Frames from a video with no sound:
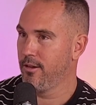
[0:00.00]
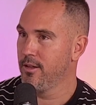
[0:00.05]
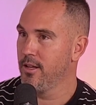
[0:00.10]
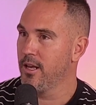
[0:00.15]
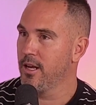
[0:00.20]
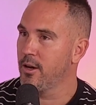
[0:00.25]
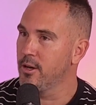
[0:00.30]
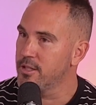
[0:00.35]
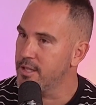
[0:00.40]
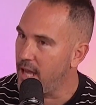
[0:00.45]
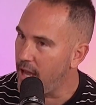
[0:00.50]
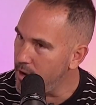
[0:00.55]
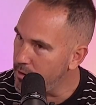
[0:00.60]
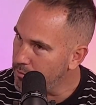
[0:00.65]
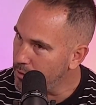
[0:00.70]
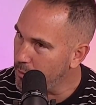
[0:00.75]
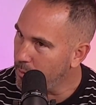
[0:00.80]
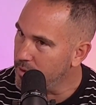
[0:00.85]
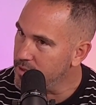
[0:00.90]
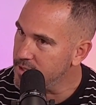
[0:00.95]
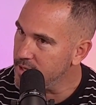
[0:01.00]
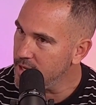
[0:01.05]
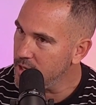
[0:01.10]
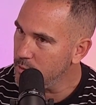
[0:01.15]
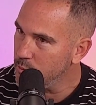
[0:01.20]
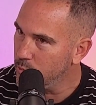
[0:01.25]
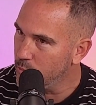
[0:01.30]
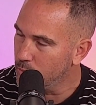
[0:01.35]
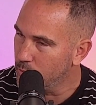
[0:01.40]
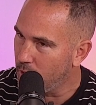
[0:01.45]
Yeah, because everyone's
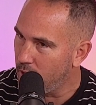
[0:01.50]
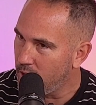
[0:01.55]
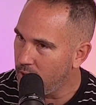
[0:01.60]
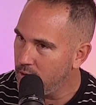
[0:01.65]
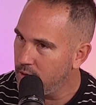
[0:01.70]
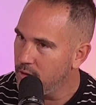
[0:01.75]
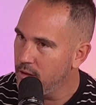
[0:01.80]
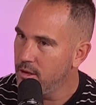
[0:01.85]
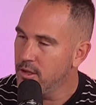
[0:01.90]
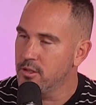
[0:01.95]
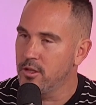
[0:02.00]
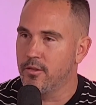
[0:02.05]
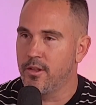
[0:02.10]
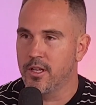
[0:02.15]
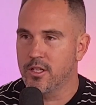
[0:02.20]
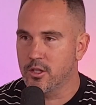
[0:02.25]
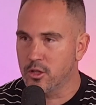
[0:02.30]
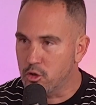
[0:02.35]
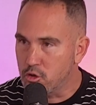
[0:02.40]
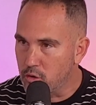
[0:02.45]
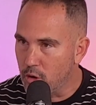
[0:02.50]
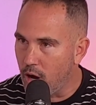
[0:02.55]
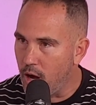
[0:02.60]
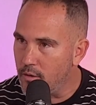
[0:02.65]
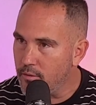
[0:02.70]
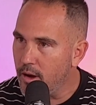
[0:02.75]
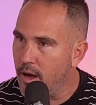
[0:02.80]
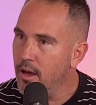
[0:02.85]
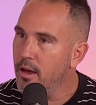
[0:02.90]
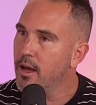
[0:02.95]
equal, right? So there's the
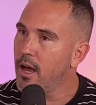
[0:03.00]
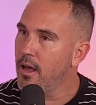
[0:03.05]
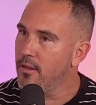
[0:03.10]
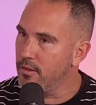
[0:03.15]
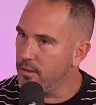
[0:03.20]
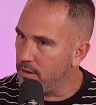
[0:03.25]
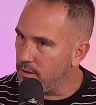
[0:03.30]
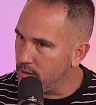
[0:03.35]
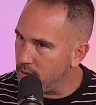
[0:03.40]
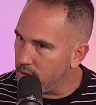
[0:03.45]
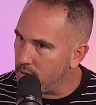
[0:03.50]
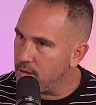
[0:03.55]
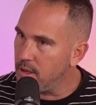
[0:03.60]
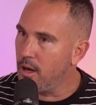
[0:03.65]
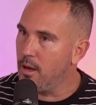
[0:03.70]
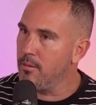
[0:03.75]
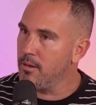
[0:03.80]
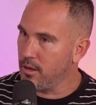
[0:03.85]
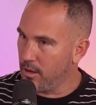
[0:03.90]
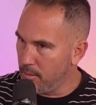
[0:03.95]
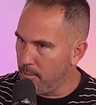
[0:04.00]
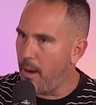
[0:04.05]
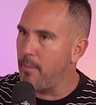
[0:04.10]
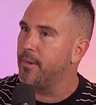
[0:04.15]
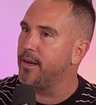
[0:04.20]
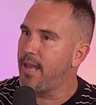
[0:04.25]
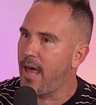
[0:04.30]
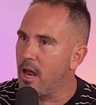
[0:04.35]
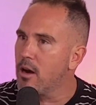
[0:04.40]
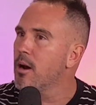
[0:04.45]
driver, and then the you know your
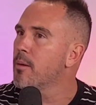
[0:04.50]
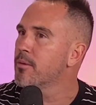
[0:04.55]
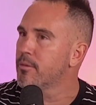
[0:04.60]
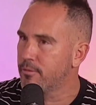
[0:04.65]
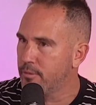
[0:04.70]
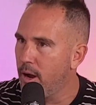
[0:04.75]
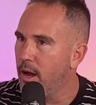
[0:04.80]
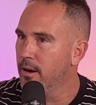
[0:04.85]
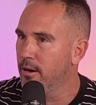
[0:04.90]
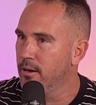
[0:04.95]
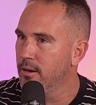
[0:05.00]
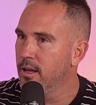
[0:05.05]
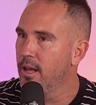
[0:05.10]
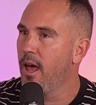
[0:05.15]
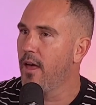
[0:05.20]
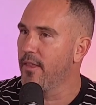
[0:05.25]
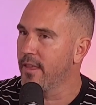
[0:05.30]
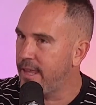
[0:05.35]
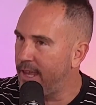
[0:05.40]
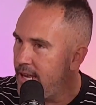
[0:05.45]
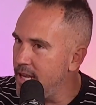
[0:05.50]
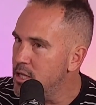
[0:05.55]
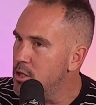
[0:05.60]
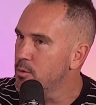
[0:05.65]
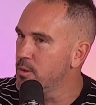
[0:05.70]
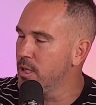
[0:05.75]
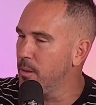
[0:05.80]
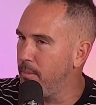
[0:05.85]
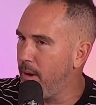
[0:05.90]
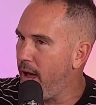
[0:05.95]
mum and dad are up at the front. Yeah, and the
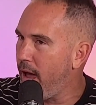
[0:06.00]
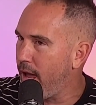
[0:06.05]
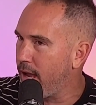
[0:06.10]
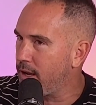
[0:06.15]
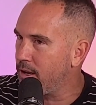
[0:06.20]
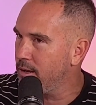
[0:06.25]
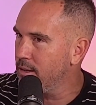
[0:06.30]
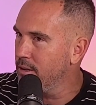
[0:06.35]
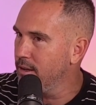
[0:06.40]
kids are in the back.